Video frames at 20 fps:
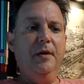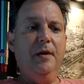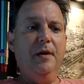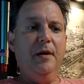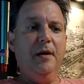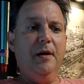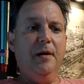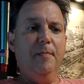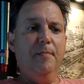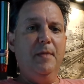
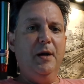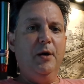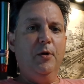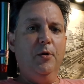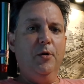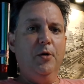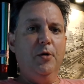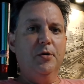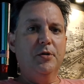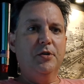
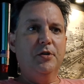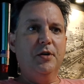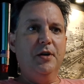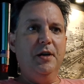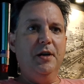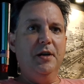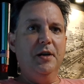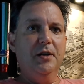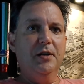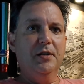Mykonos
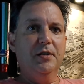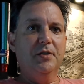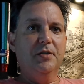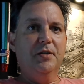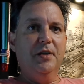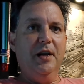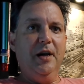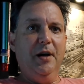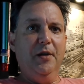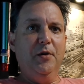is
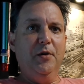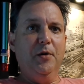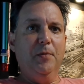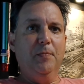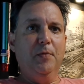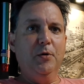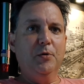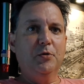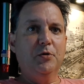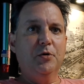the other
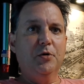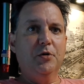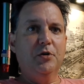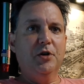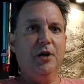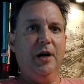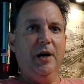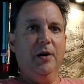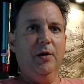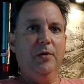poster
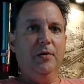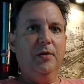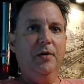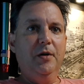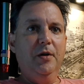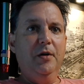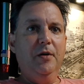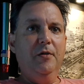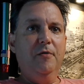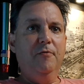child
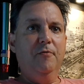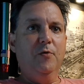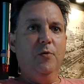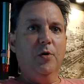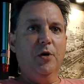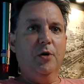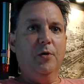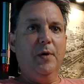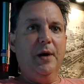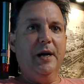
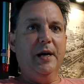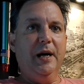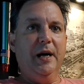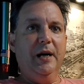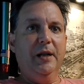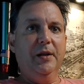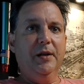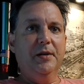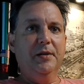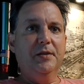for Greek
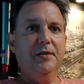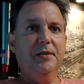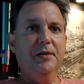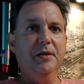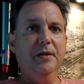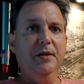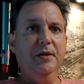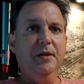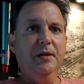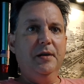islands.
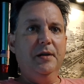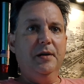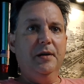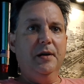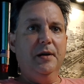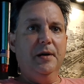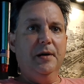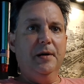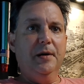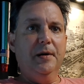
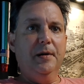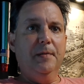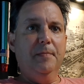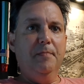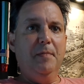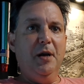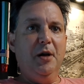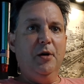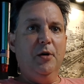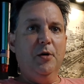
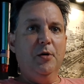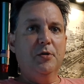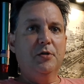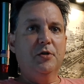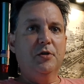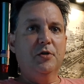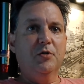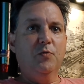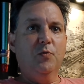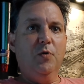
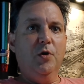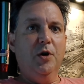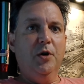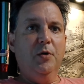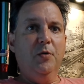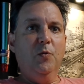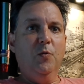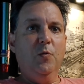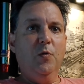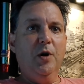Mykonos is
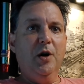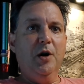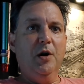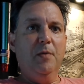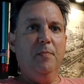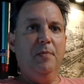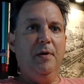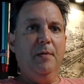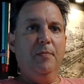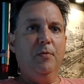one
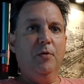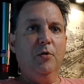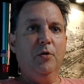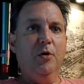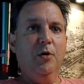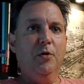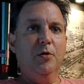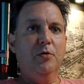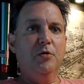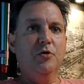where people
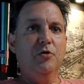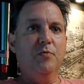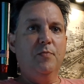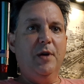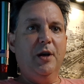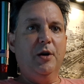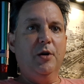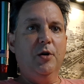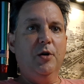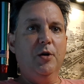go to
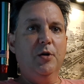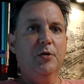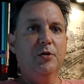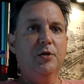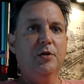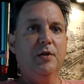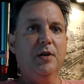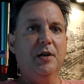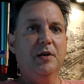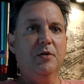
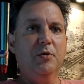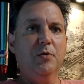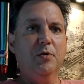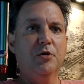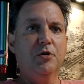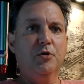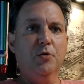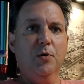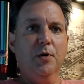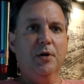Mykonos, they do a
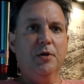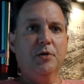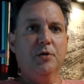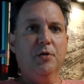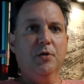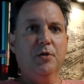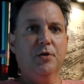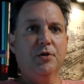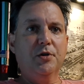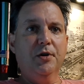shore
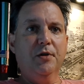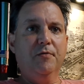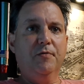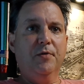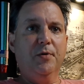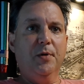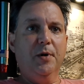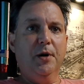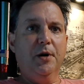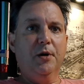excursion if
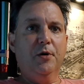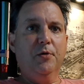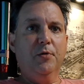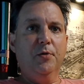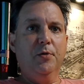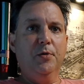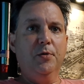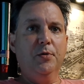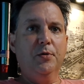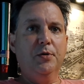they're on a
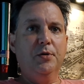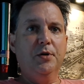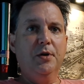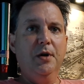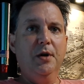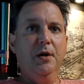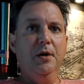cruise,